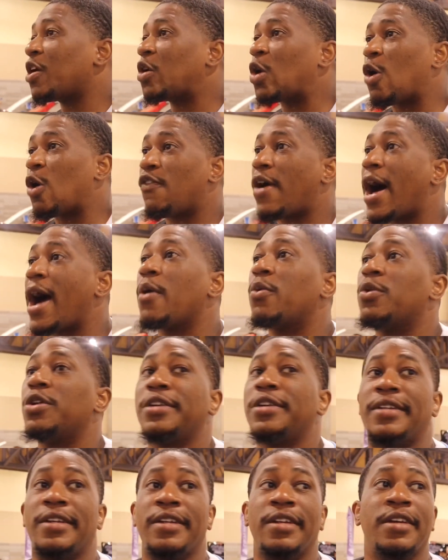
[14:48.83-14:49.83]
know if I
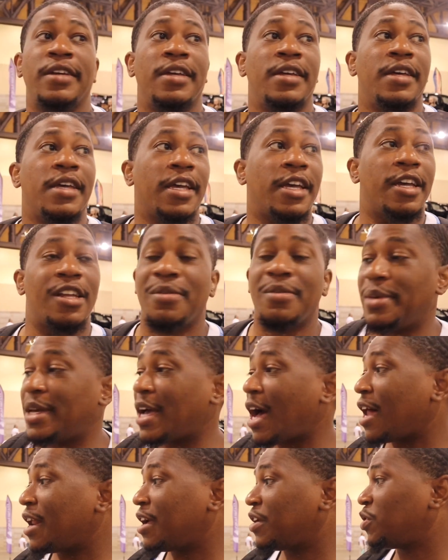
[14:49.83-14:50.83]
would getting me
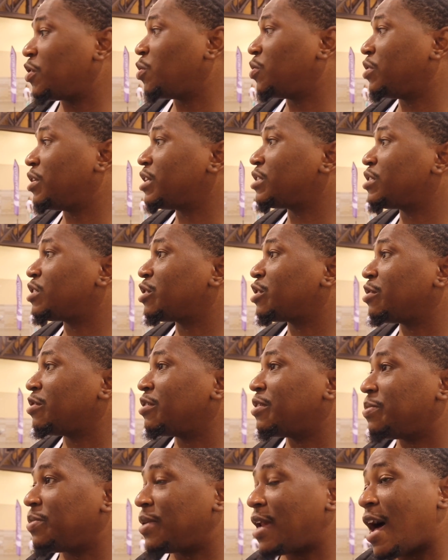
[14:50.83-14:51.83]
out and do this to
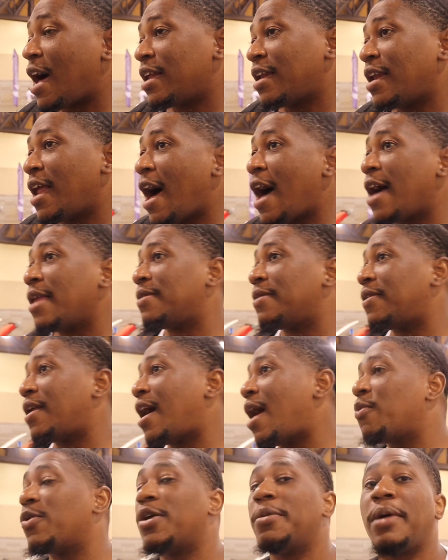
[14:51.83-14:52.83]
it, but I
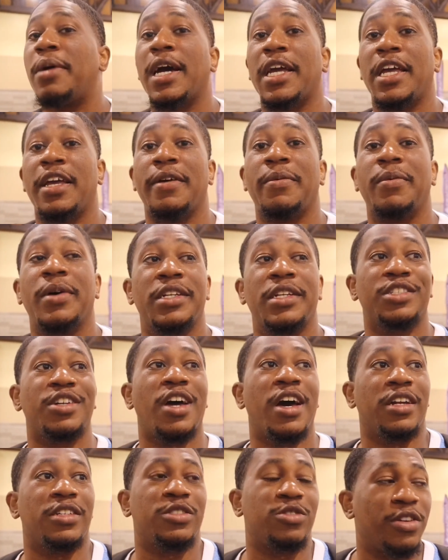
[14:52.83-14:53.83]
wouldn't mind getting one,
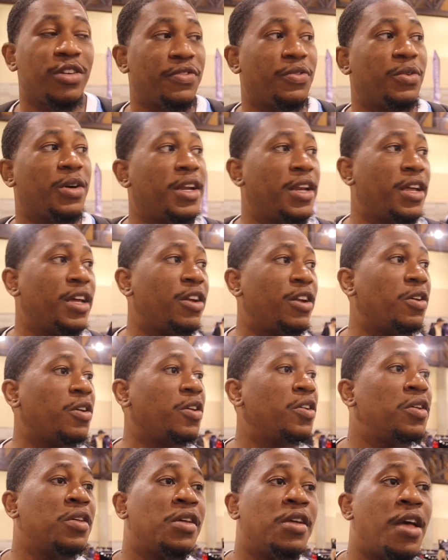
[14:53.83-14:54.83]
trying to drift with it, or
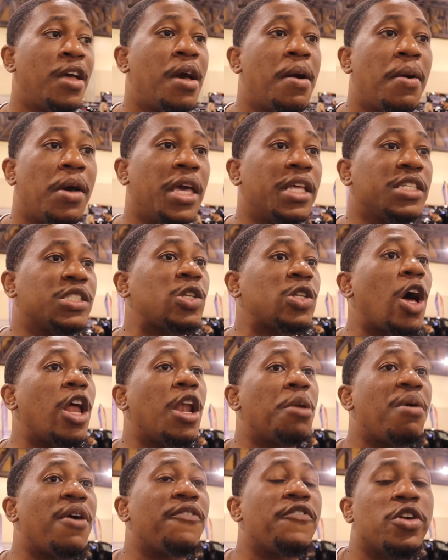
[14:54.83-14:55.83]

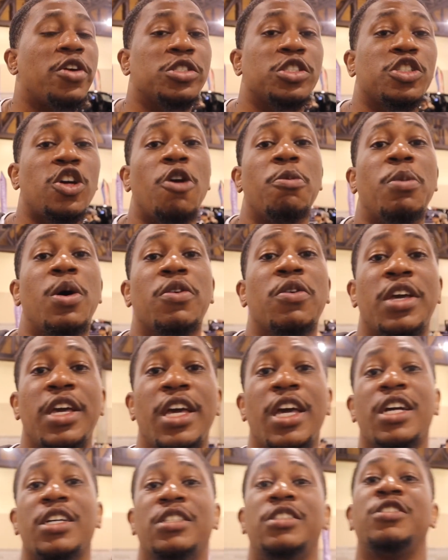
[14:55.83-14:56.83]
installing my first turbo
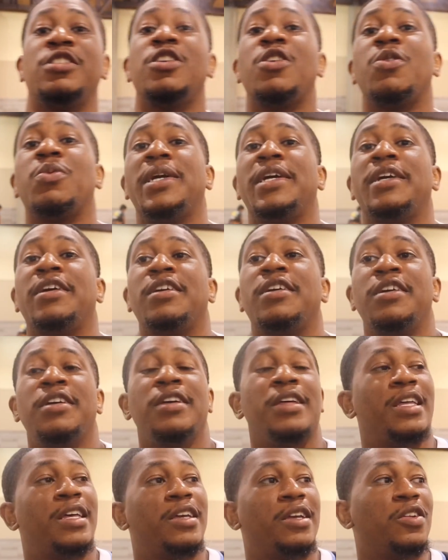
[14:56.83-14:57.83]
kit, because
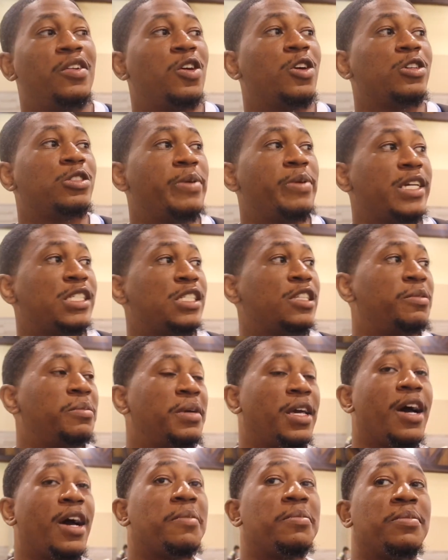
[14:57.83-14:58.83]
especially me,
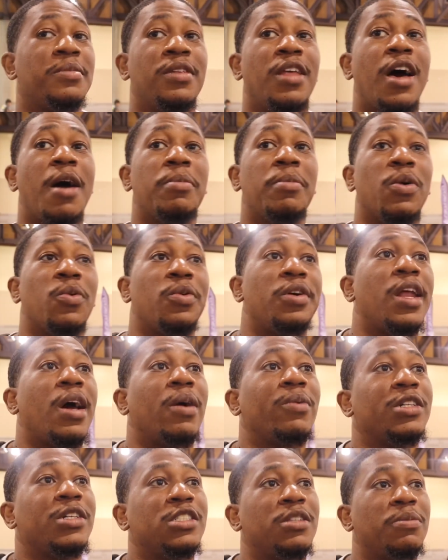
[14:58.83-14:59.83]
I'm the one that
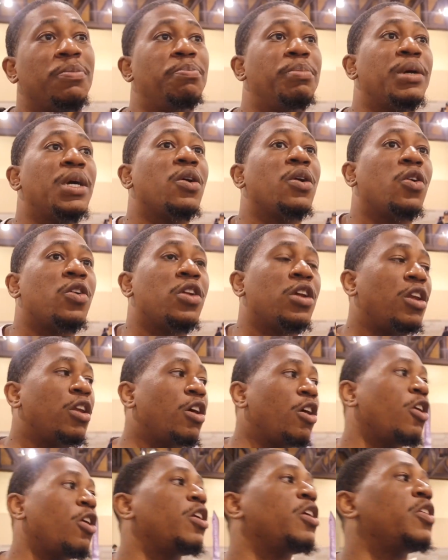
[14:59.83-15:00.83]
wants to build and
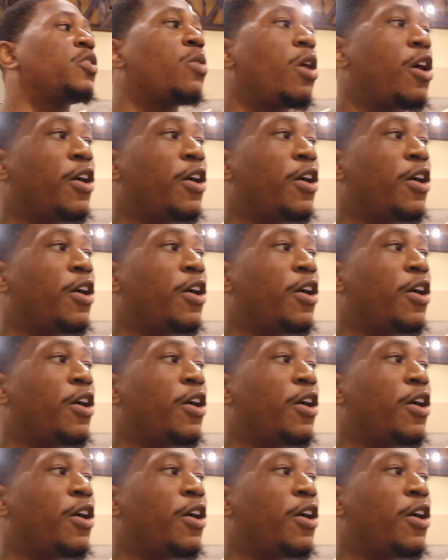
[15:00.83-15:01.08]
learn and do all